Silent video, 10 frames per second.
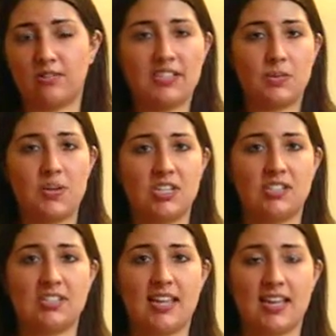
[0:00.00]

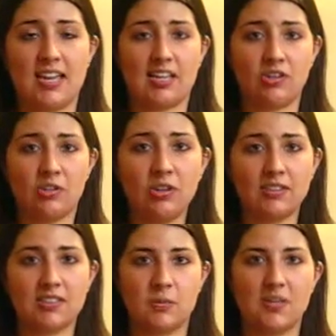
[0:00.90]
situations that can't control
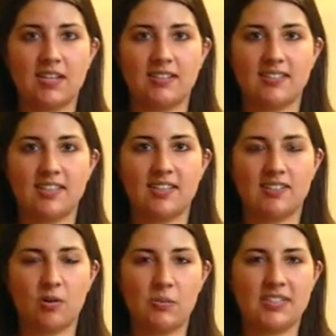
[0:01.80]
is because it's
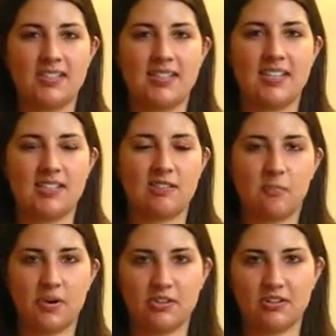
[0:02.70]
almost a sense of
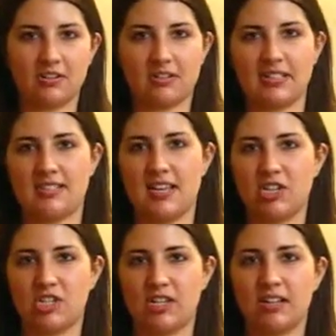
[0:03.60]

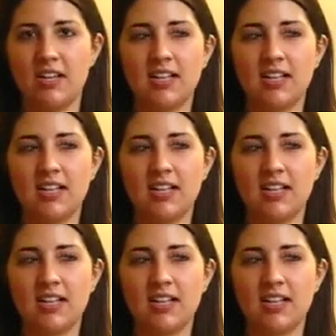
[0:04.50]
personalization,